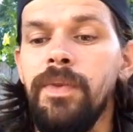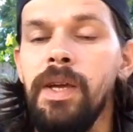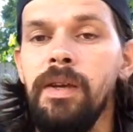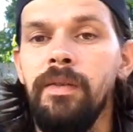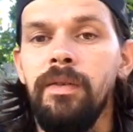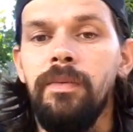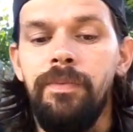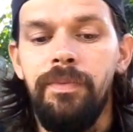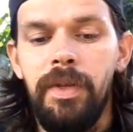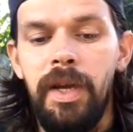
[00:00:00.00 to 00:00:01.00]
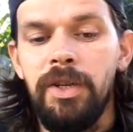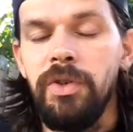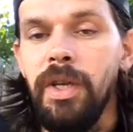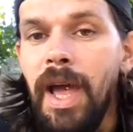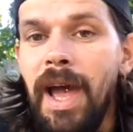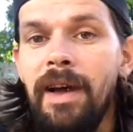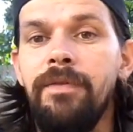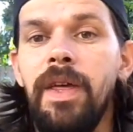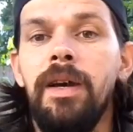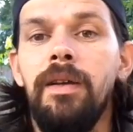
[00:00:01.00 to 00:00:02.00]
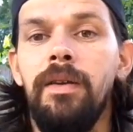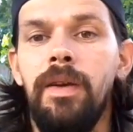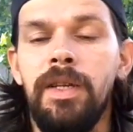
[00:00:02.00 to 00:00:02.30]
and actually have that